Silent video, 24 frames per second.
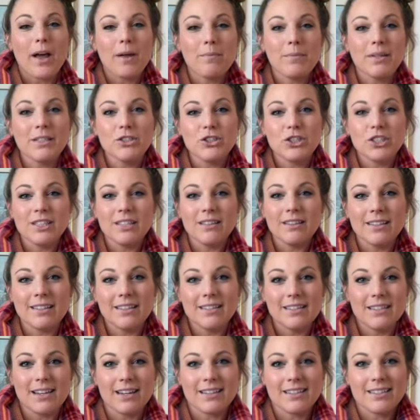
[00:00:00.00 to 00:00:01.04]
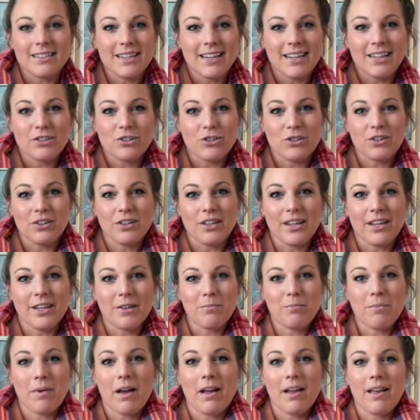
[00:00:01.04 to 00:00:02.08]
mentioned this next candle
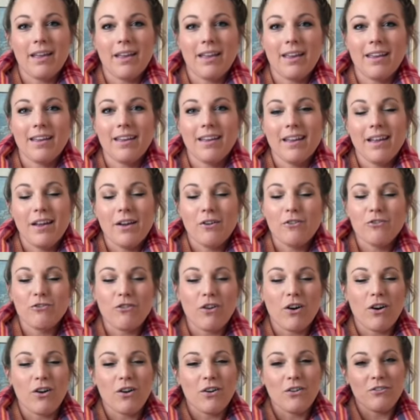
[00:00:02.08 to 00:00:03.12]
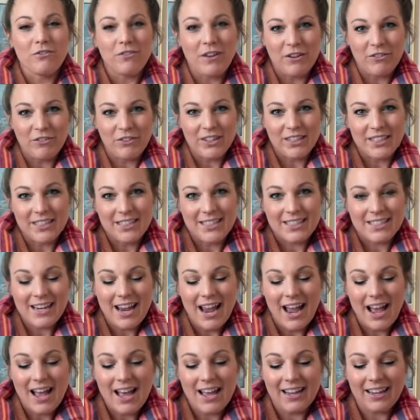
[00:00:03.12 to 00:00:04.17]
in my fall favorites
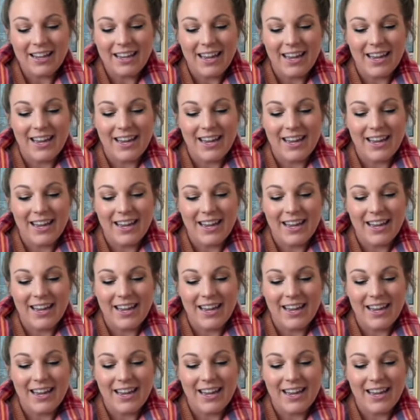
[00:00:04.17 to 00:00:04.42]
tag,